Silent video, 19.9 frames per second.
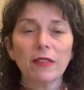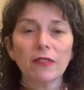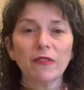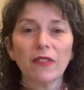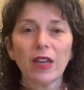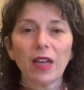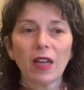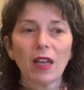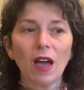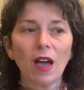
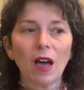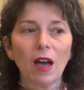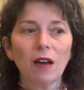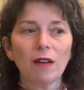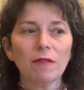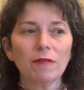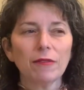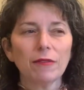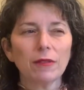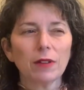they
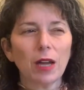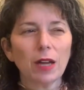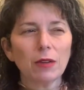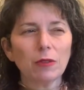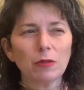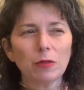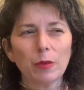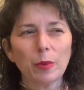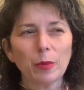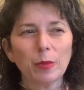have, I
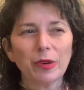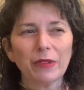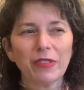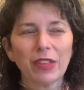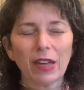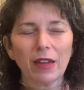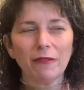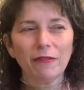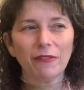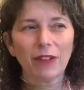don't remember if they
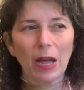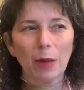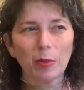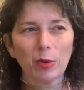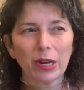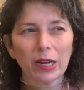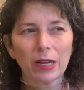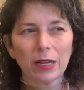had fabric.